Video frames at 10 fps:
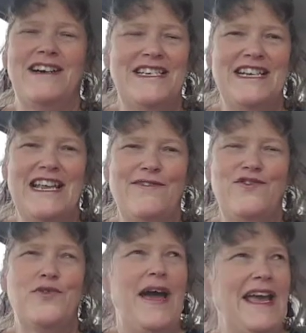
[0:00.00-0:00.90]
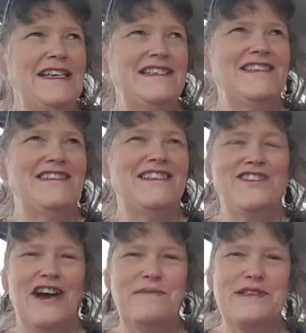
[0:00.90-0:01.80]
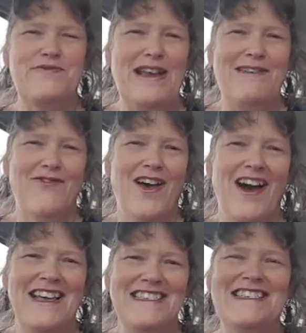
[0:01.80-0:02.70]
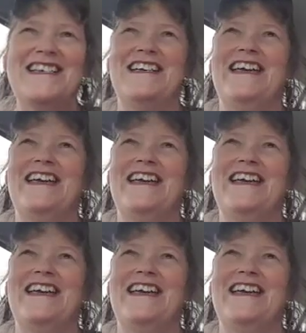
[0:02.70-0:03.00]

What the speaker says: I didn't leave till 8. The time just really flies.